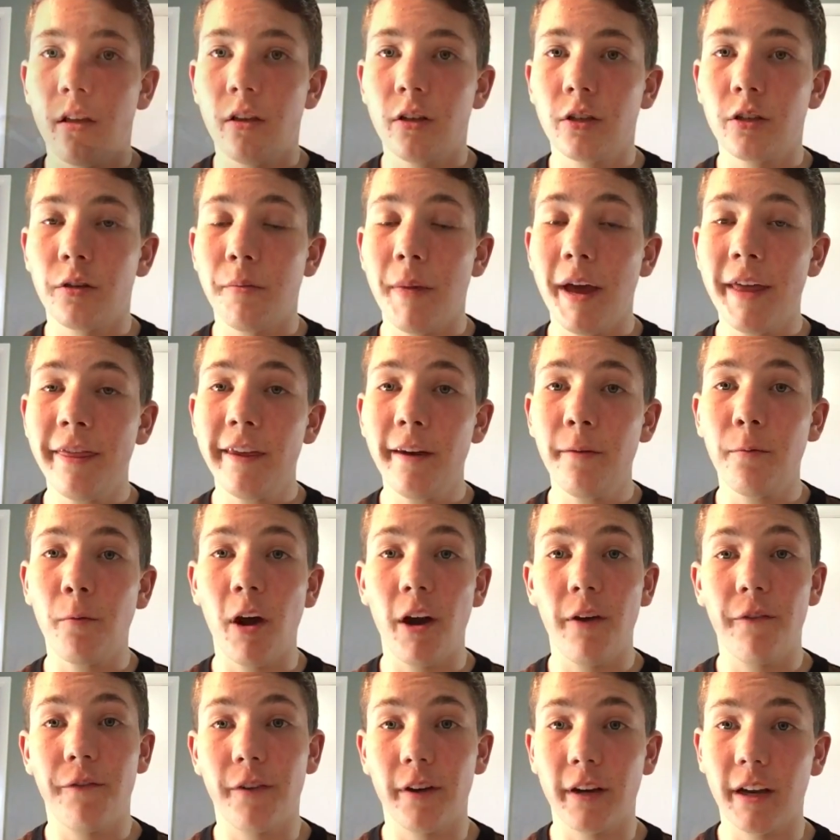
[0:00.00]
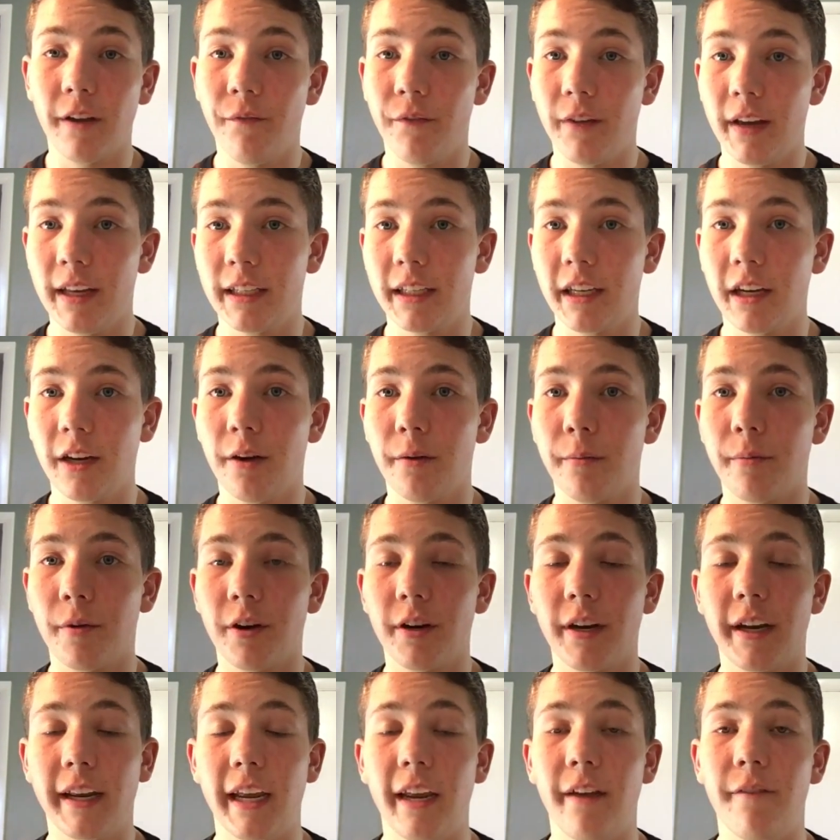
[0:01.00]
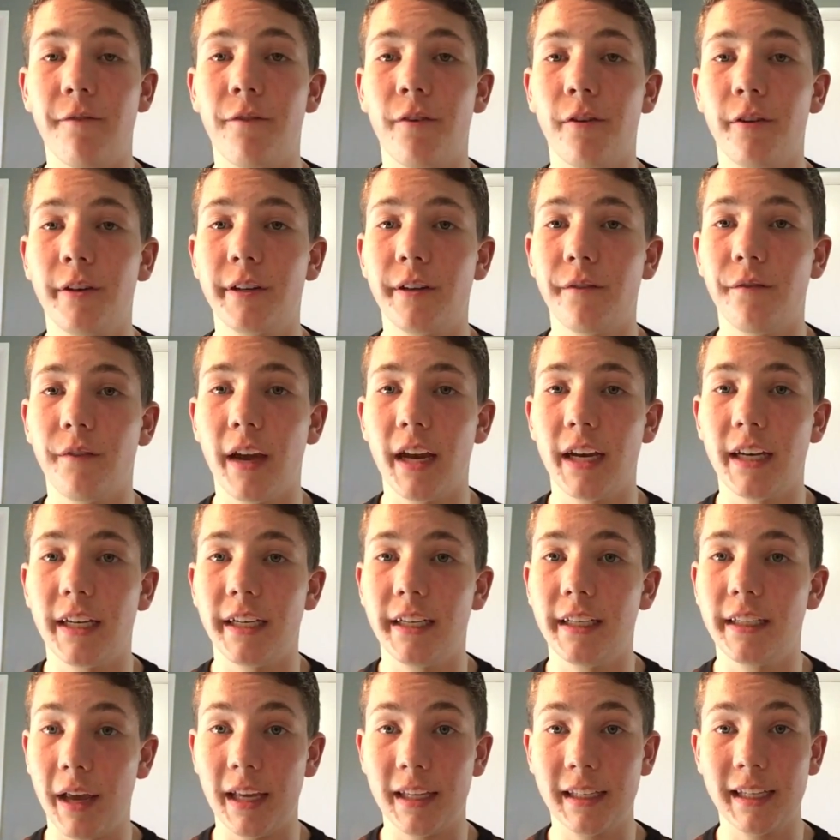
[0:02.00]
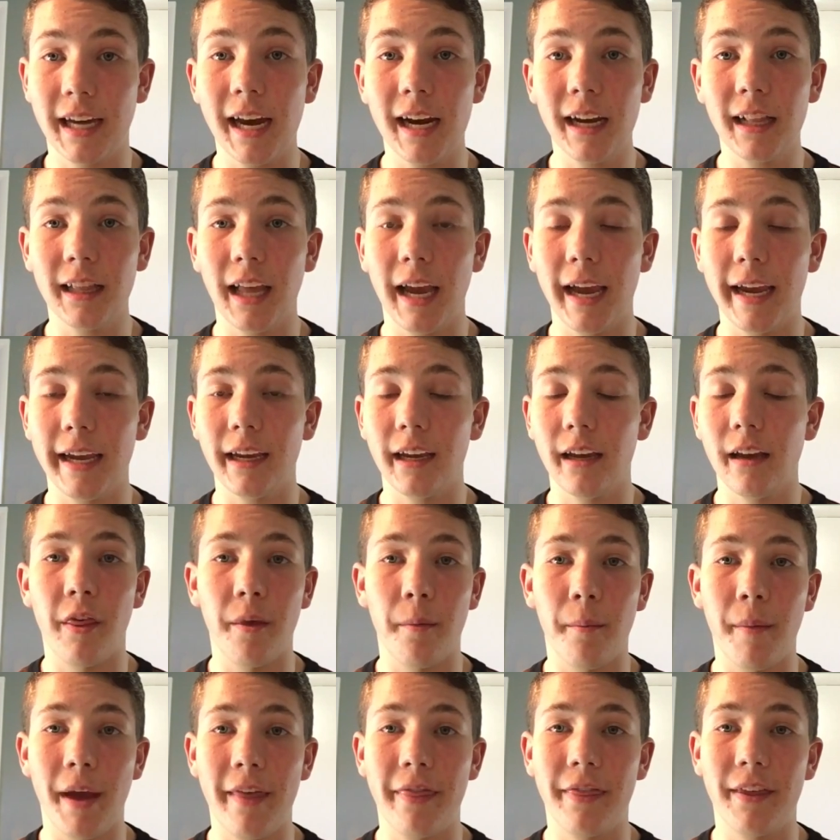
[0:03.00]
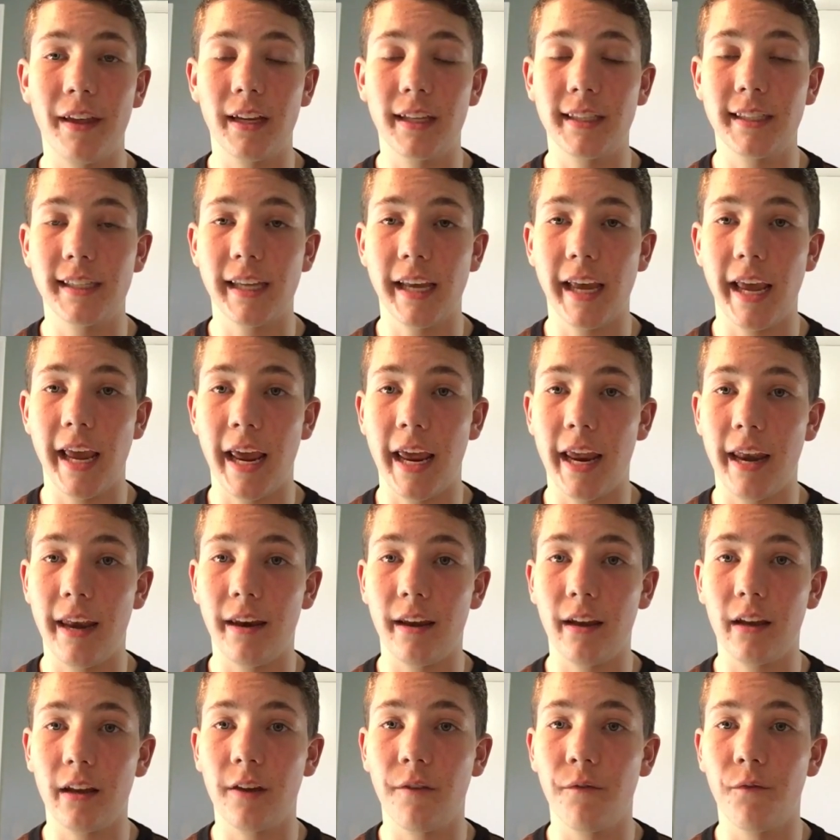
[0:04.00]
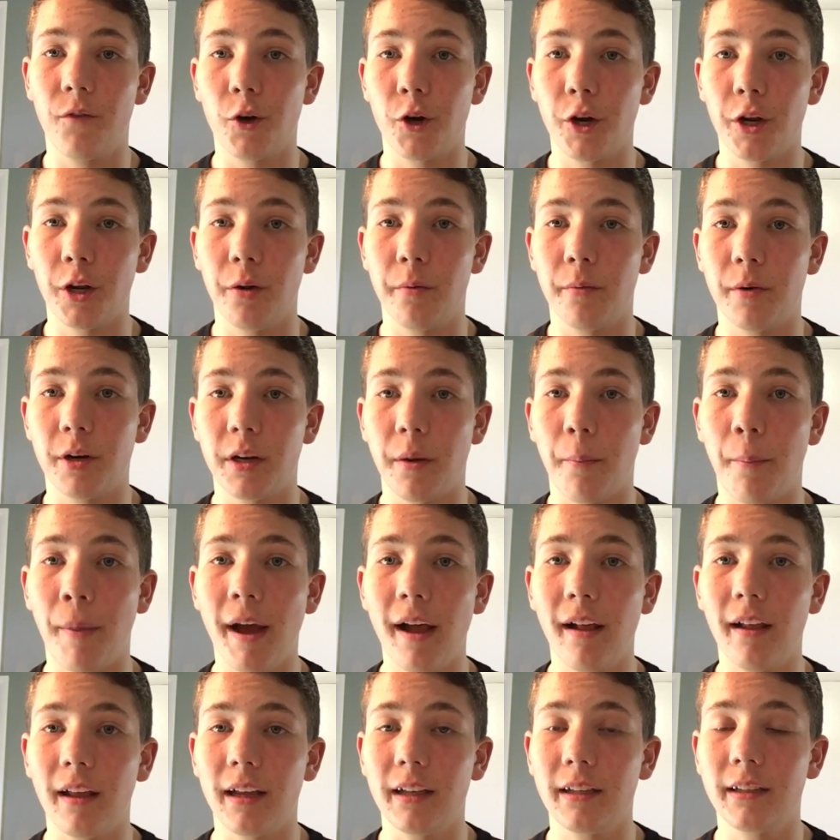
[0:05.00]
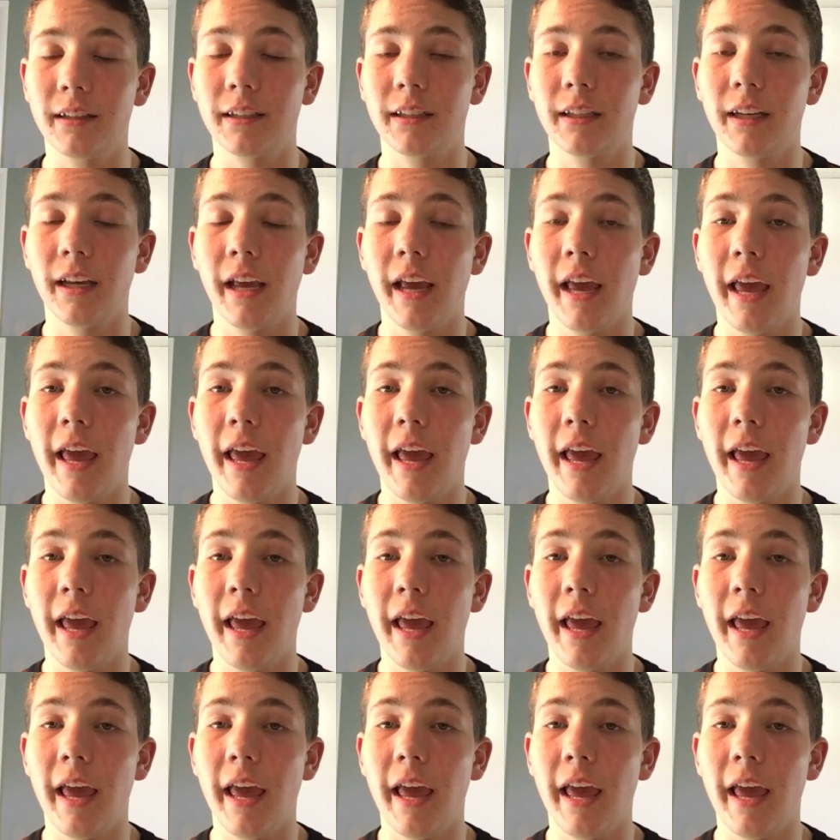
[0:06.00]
So method one for convincing your bird to eat fruits and veggies is kind of like the methods in converting your bird to pellets.